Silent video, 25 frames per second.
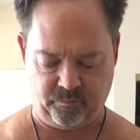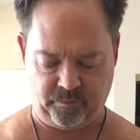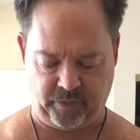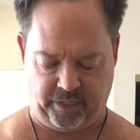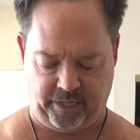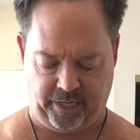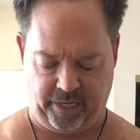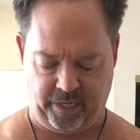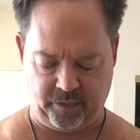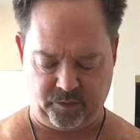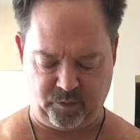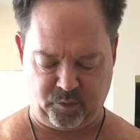The
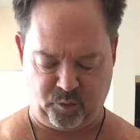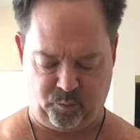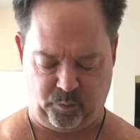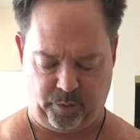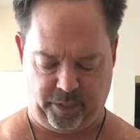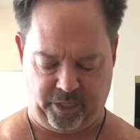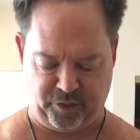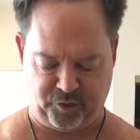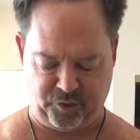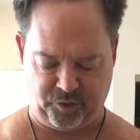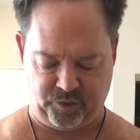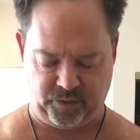next
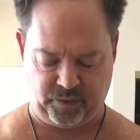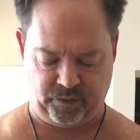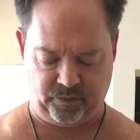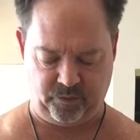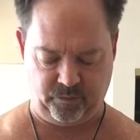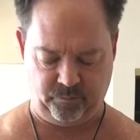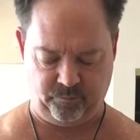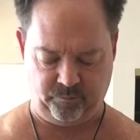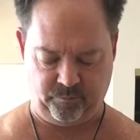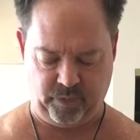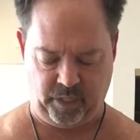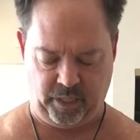
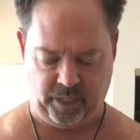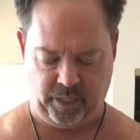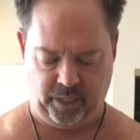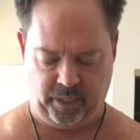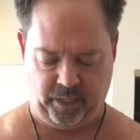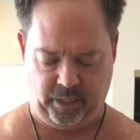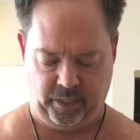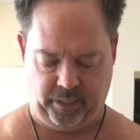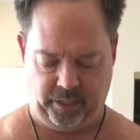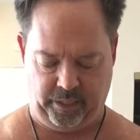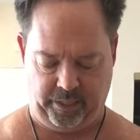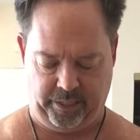question
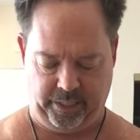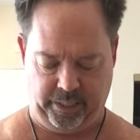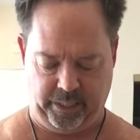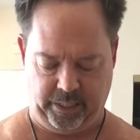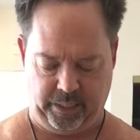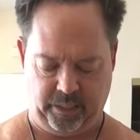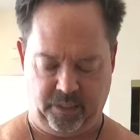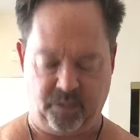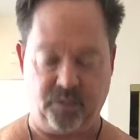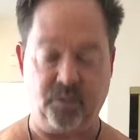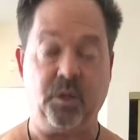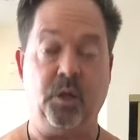
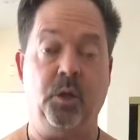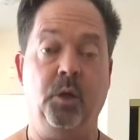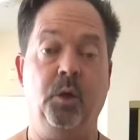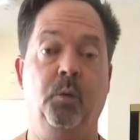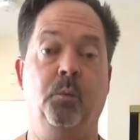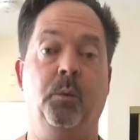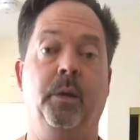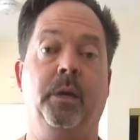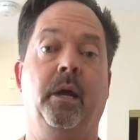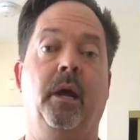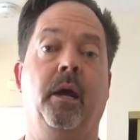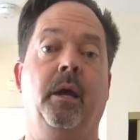is,
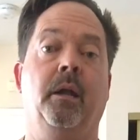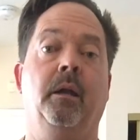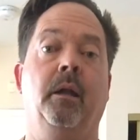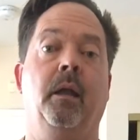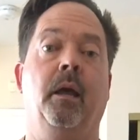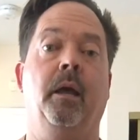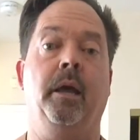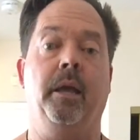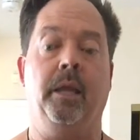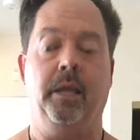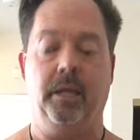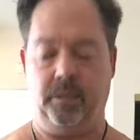who would I
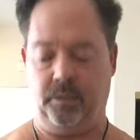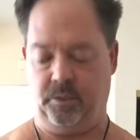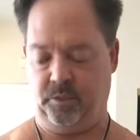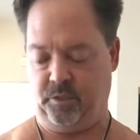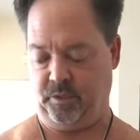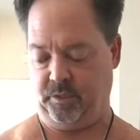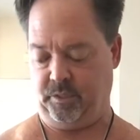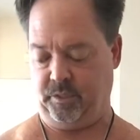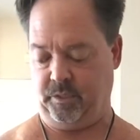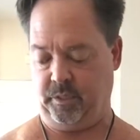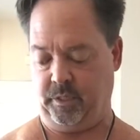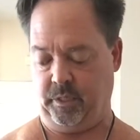like
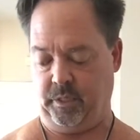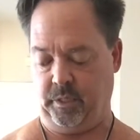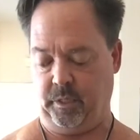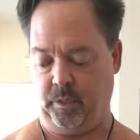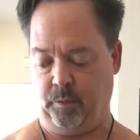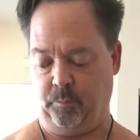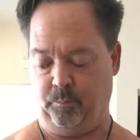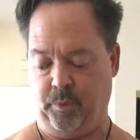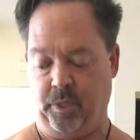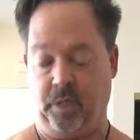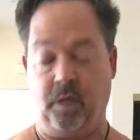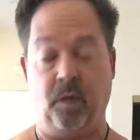to
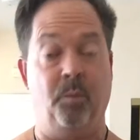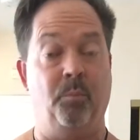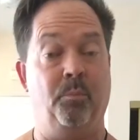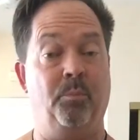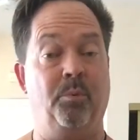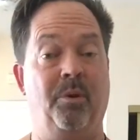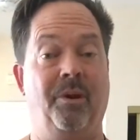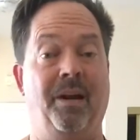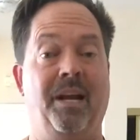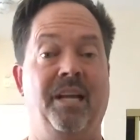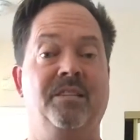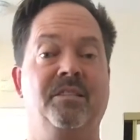see become
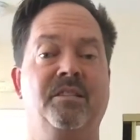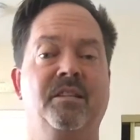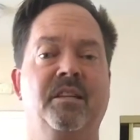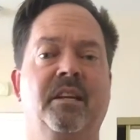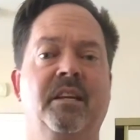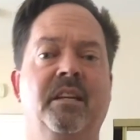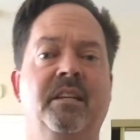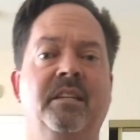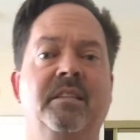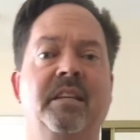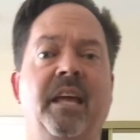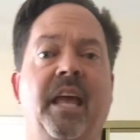
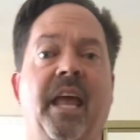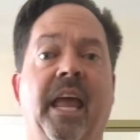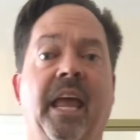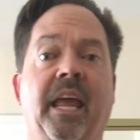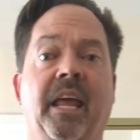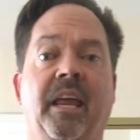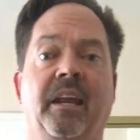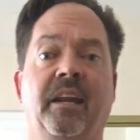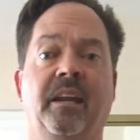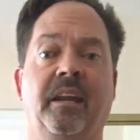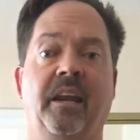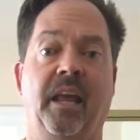president
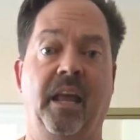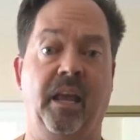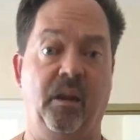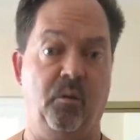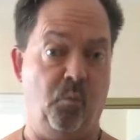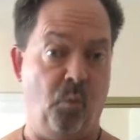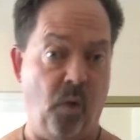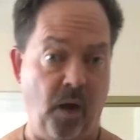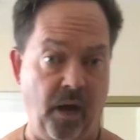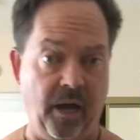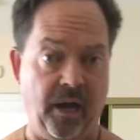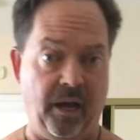and
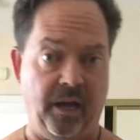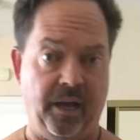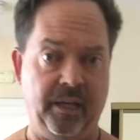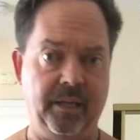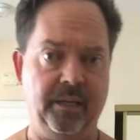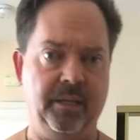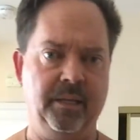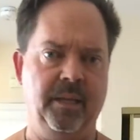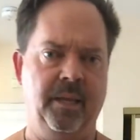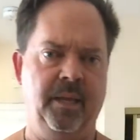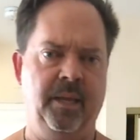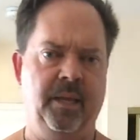
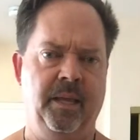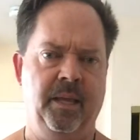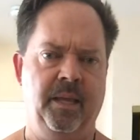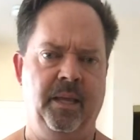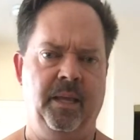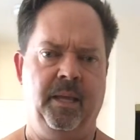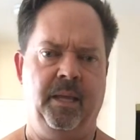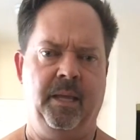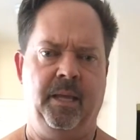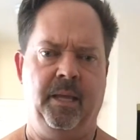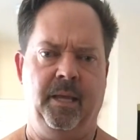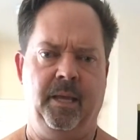why?
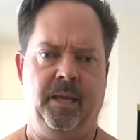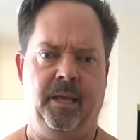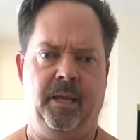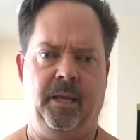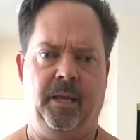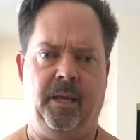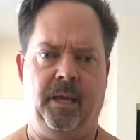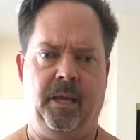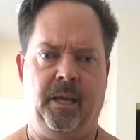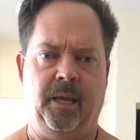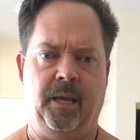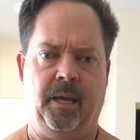
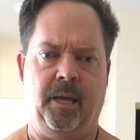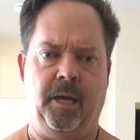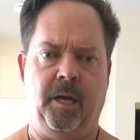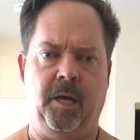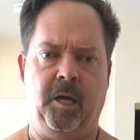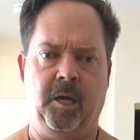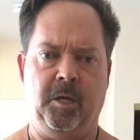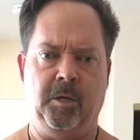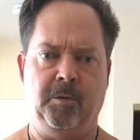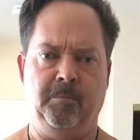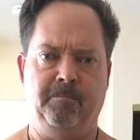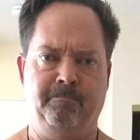
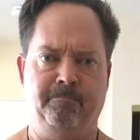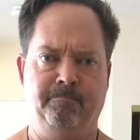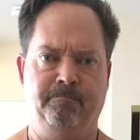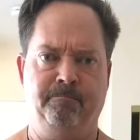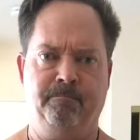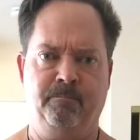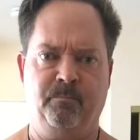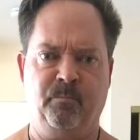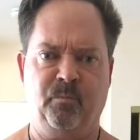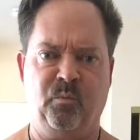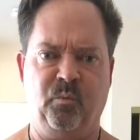I'm